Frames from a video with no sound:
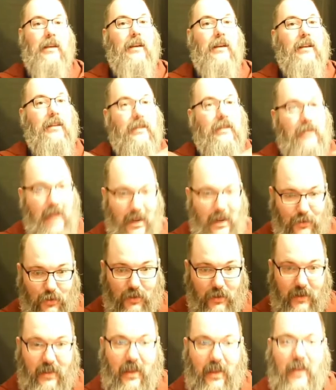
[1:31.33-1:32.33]

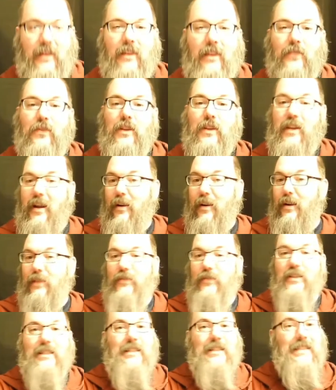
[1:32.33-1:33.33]
Naturally then, if the narrative
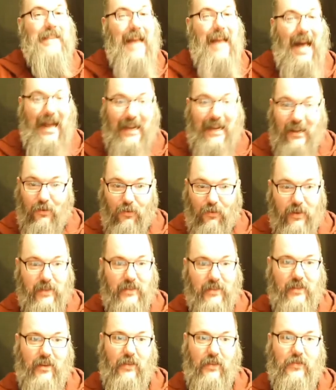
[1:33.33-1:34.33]
is not at
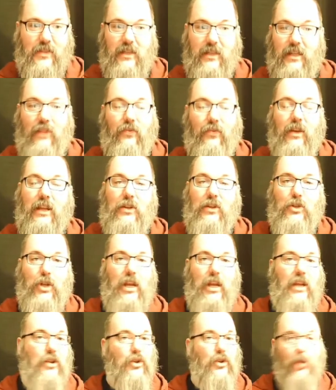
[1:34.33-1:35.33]
risk of significant
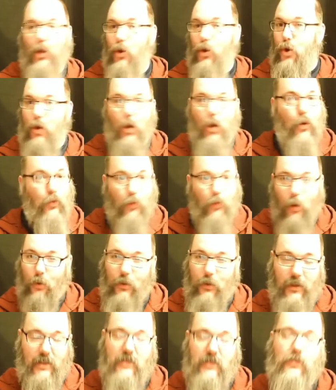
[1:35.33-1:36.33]
change, no
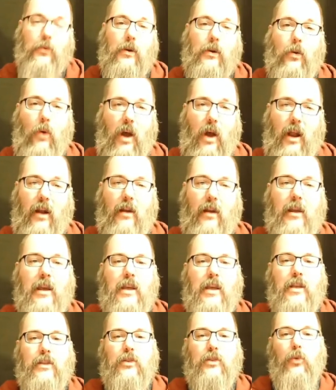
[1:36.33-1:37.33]
rolling is required.
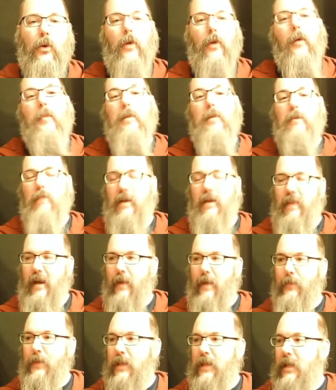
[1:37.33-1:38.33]
So what do I mean by that?
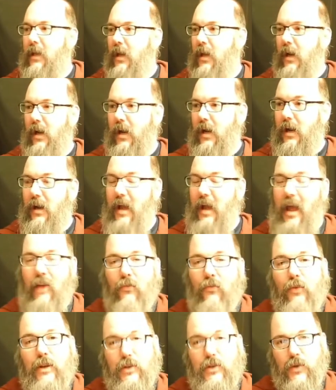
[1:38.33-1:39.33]

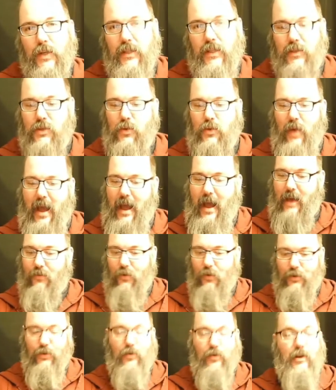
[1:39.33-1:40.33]
Every trait that you have
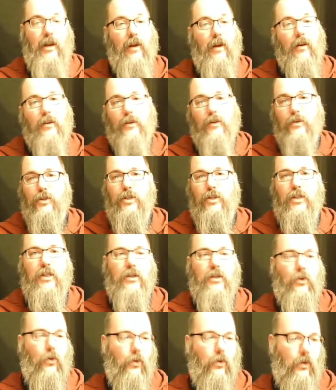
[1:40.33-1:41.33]
on your character
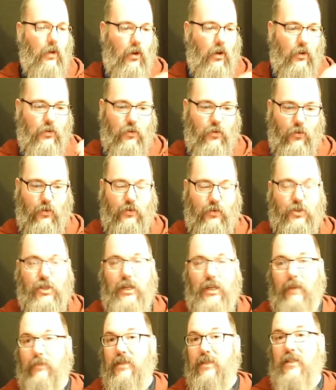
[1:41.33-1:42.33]
sheet or on your
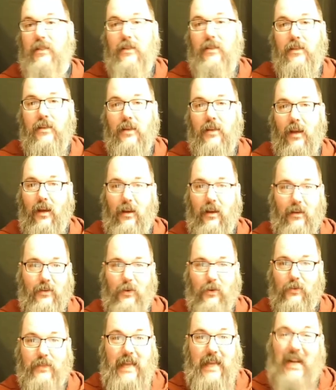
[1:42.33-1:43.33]
GMC you
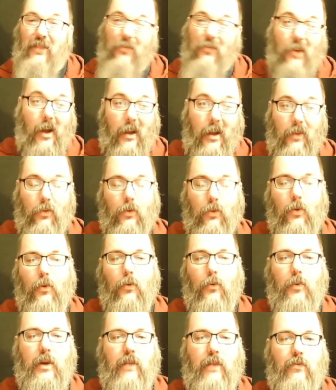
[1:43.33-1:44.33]
know, data file or
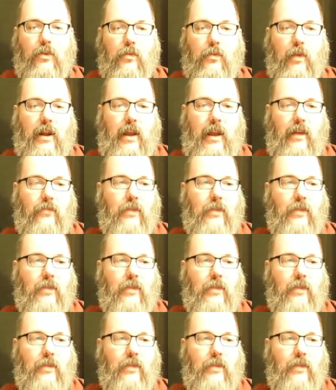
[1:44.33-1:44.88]
whatever you might have,